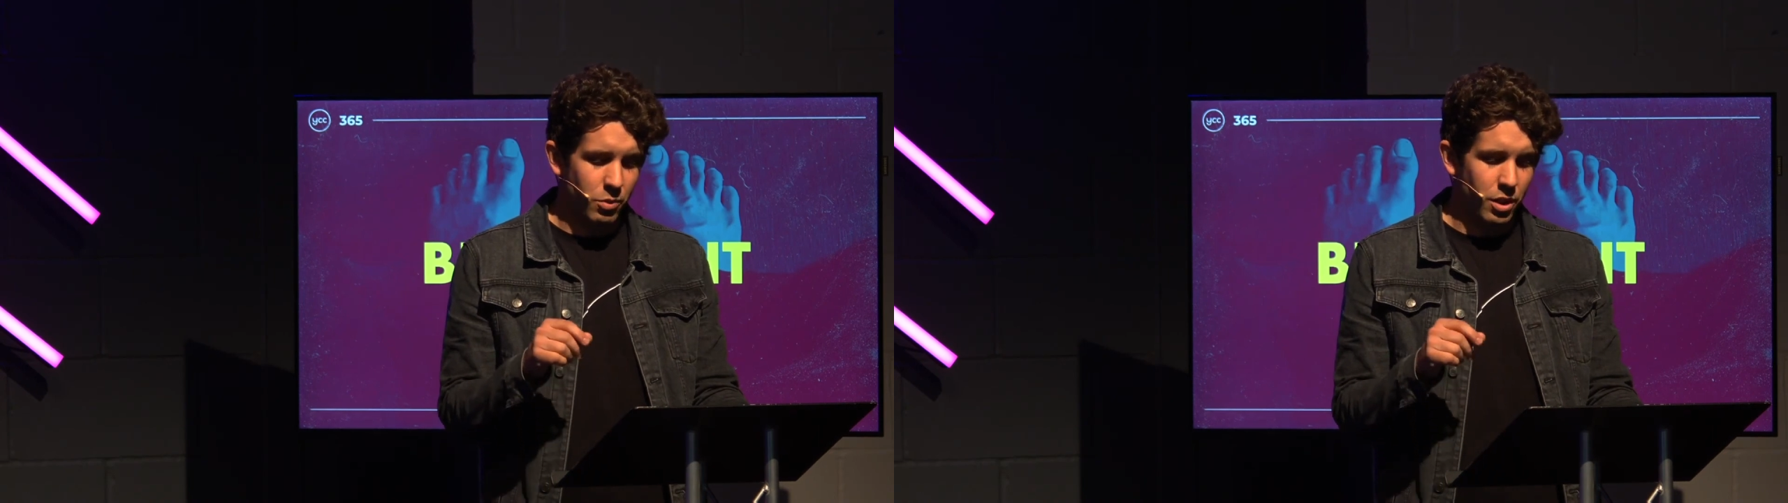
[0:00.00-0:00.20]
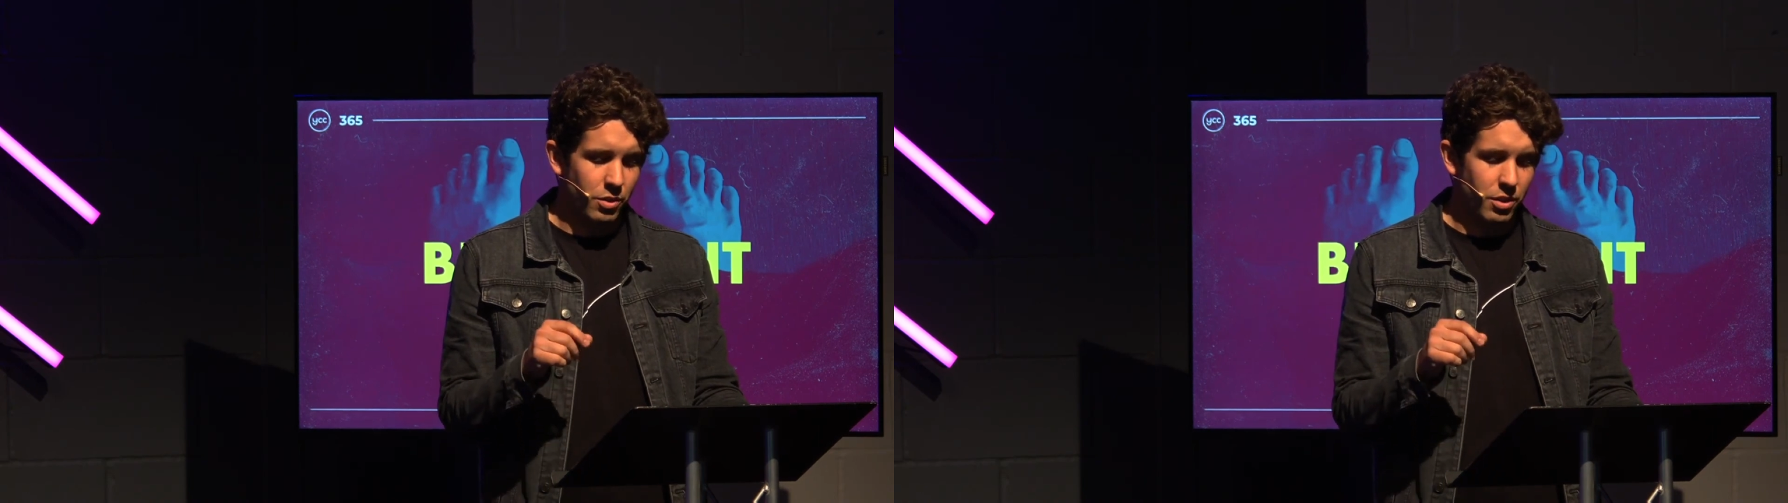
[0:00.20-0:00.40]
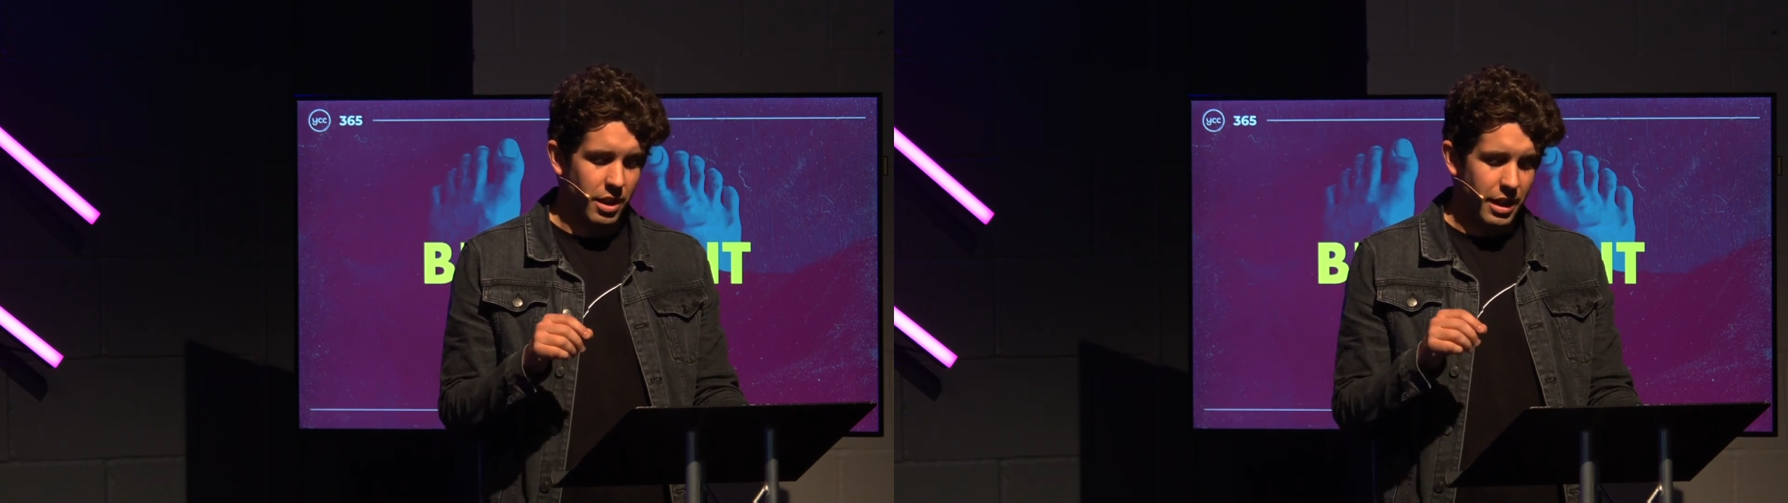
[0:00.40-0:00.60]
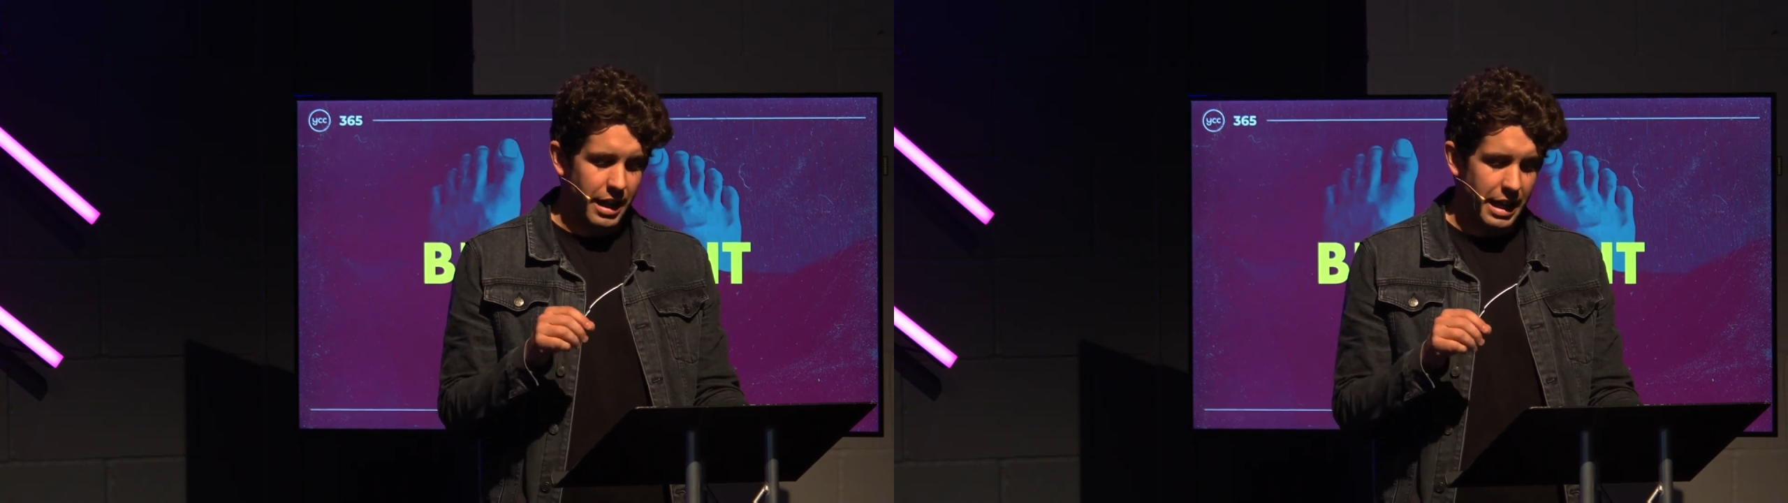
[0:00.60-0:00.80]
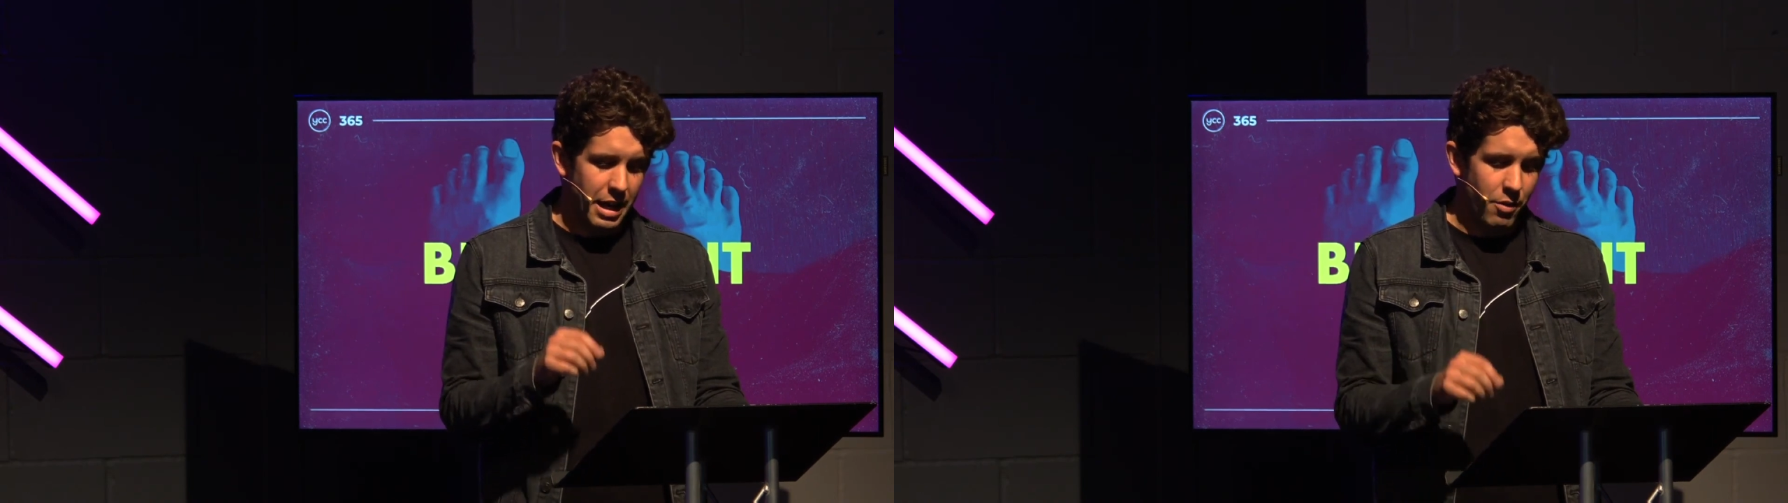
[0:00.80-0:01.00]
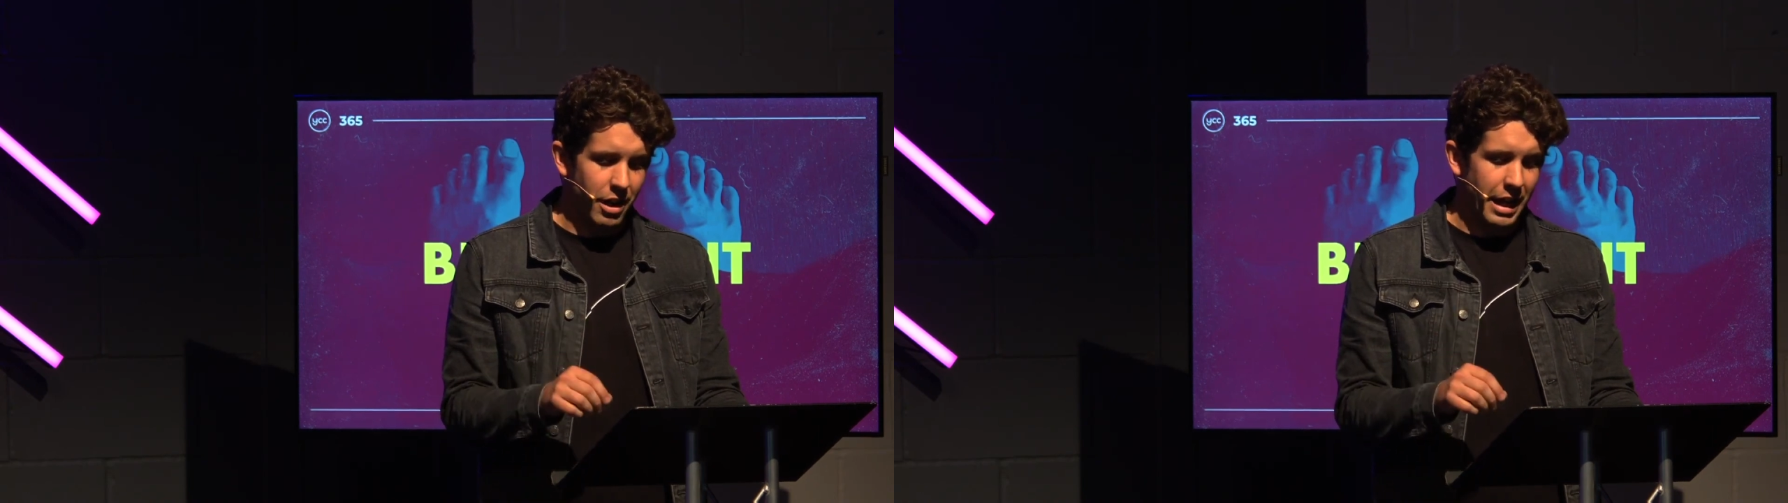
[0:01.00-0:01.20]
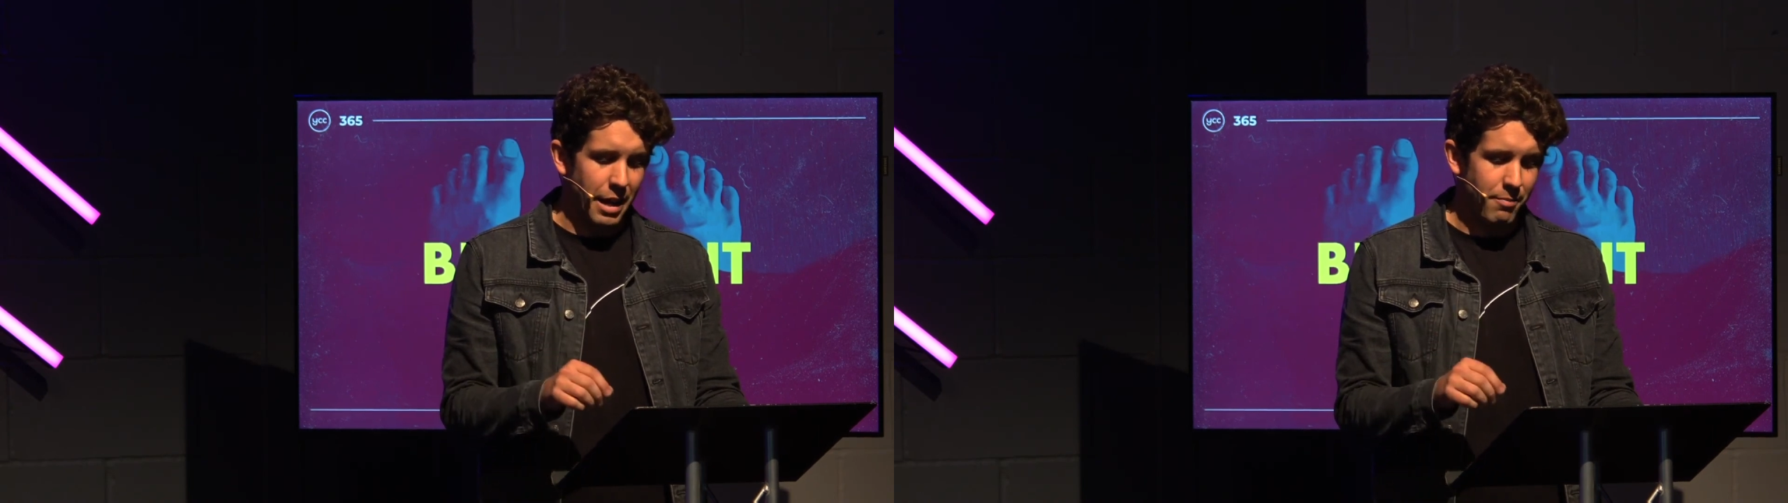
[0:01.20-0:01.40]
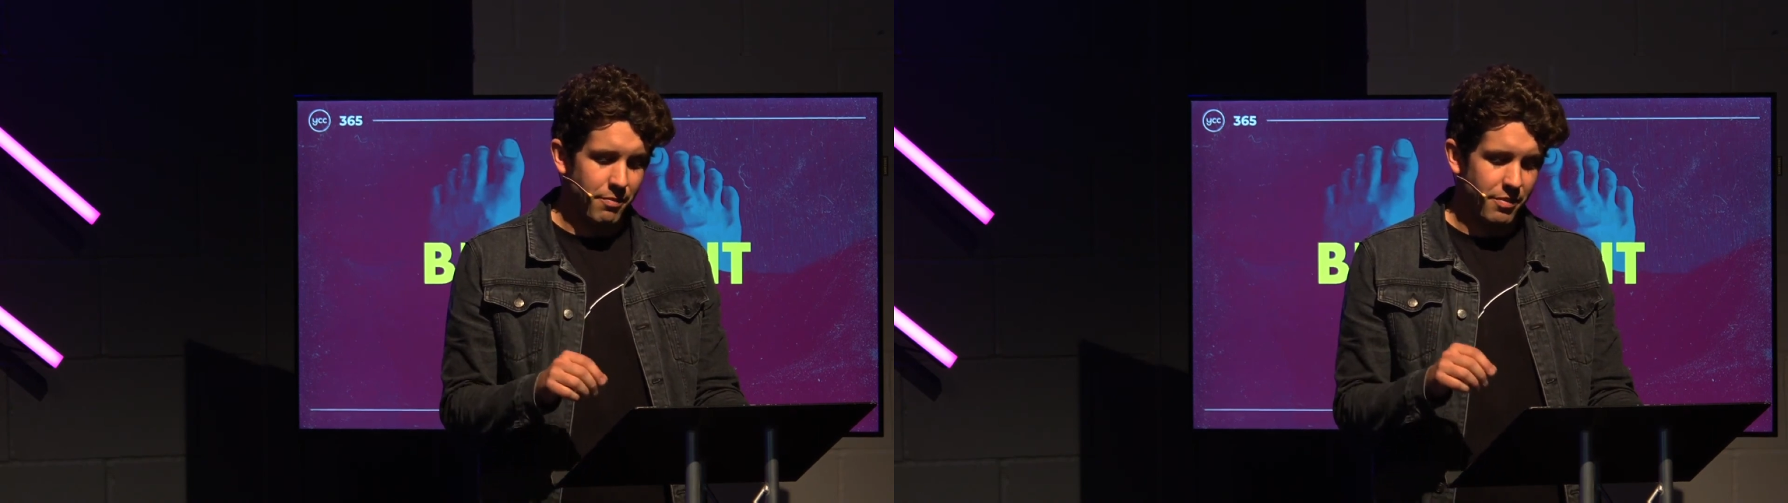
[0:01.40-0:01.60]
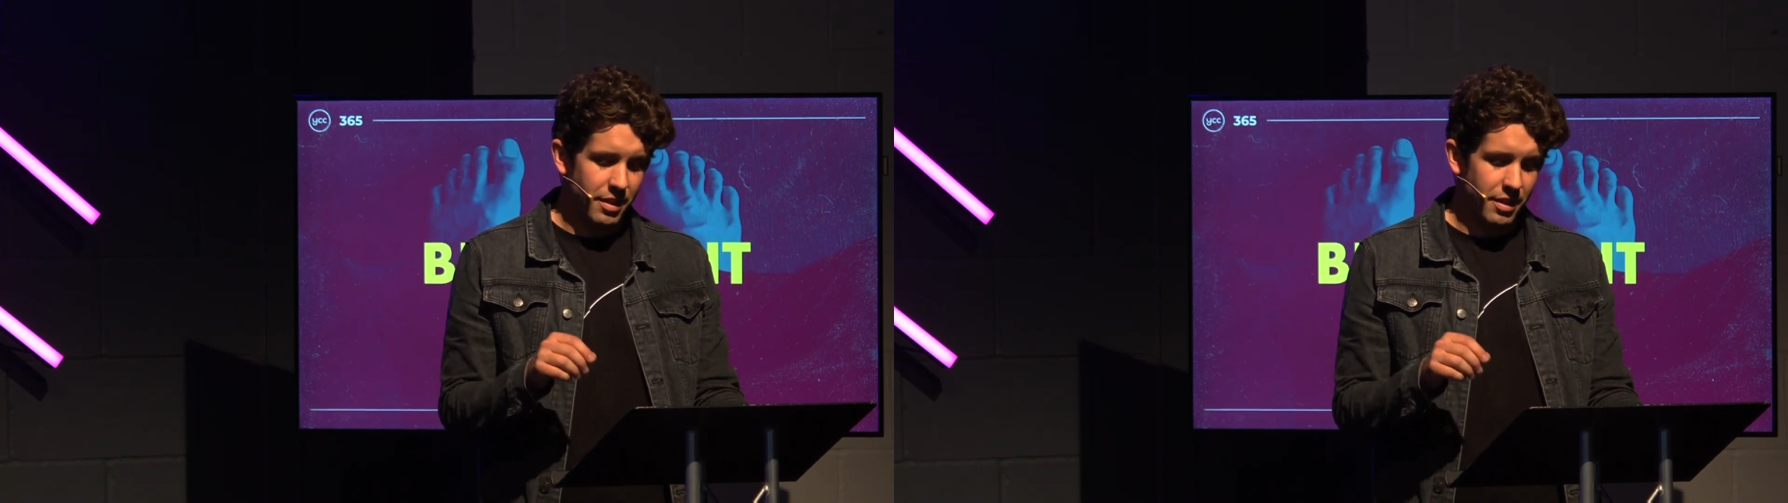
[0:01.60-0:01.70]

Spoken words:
world. Here I am.